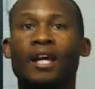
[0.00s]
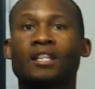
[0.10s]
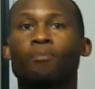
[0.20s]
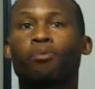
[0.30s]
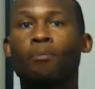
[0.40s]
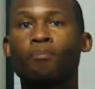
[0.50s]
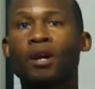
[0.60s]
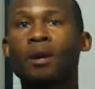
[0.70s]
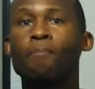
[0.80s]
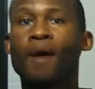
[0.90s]
And as a
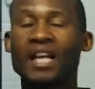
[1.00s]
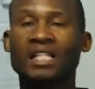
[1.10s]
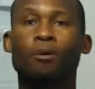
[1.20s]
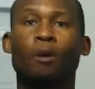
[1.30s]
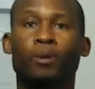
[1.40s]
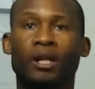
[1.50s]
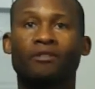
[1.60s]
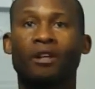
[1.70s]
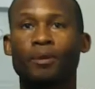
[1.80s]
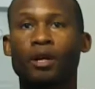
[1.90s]
premier basketball
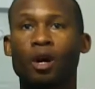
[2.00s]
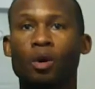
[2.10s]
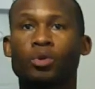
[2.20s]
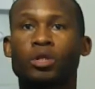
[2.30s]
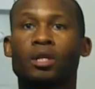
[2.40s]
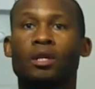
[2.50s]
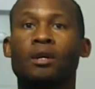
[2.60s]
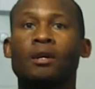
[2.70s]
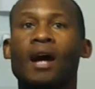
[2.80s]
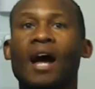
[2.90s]
player development coach,
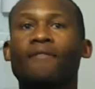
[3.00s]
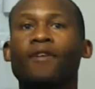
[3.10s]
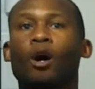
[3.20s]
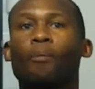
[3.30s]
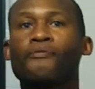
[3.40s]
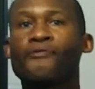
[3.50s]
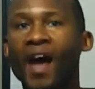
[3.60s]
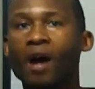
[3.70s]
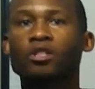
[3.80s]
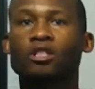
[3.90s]
I have
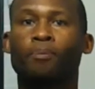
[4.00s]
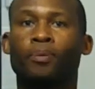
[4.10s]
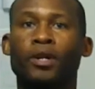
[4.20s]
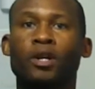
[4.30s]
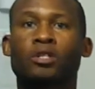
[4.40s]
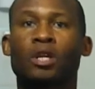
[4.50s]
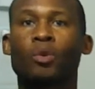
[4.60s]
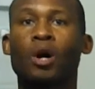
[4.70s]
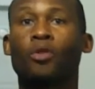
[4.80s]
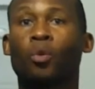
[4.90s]
helped thousands of players
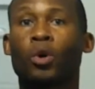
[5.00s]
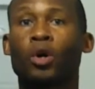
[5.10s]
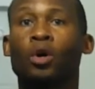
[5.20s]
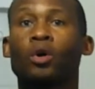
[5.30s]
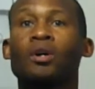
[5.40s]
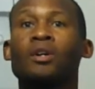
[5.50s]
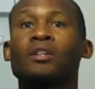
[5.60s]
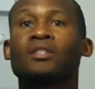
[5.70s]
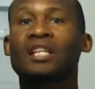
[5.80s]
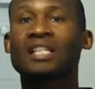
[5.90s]
around the world
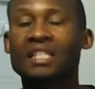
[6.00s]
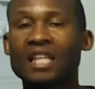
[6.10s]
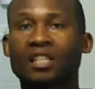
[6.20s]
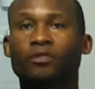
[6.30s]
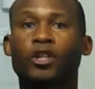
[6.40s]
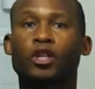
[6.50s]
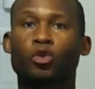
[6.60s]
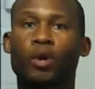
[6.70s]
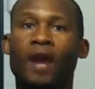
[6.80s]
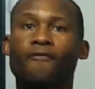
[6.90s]
successfully
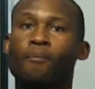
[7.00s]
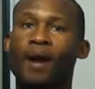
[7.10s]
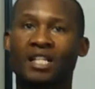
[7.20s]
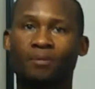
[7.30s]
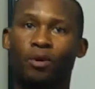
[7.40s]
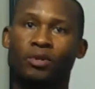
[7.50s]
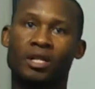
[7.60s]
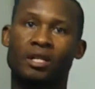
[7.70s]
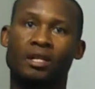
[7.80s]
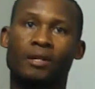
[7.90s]
train for basketball
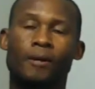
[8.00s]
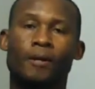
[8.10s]
season.